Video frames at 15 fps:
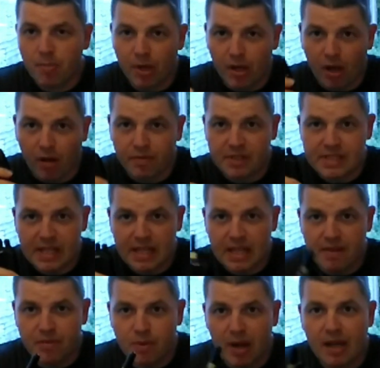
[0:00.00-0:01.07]
But
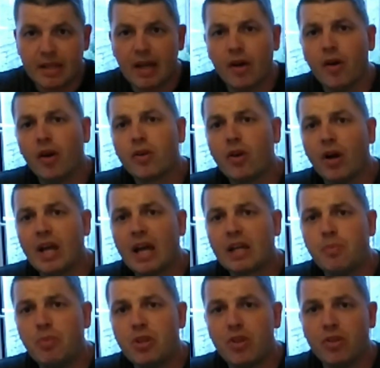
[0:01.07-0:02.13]
obviously, if you are
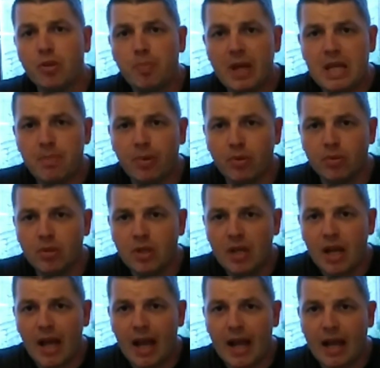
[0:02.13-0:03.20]
kayaking with other people
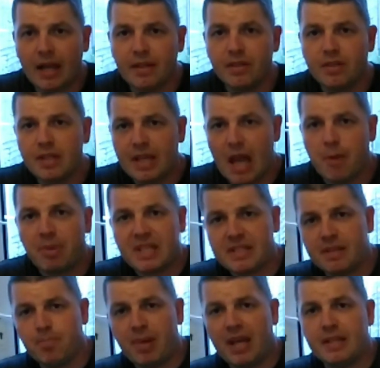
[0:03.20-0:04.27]
and you get a
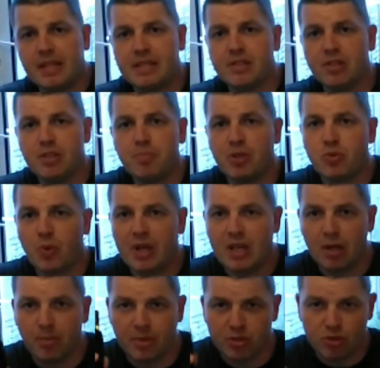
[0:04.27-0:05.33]
bit of distance between
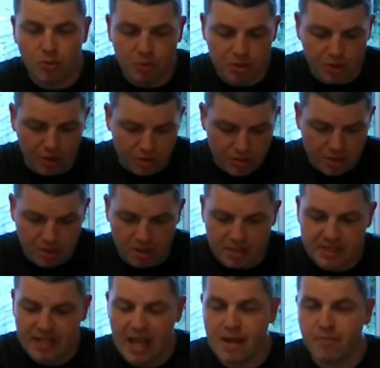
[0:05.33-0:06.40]
them, it's always good to
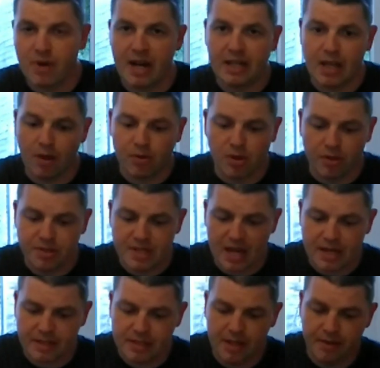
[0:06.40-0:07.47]
stay in radio
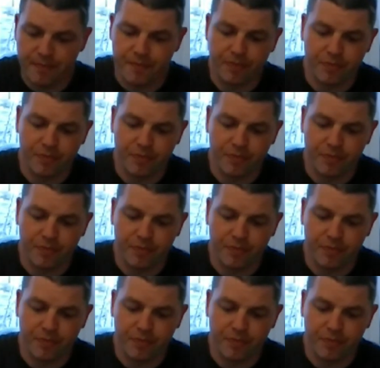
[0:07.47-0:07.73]
contact.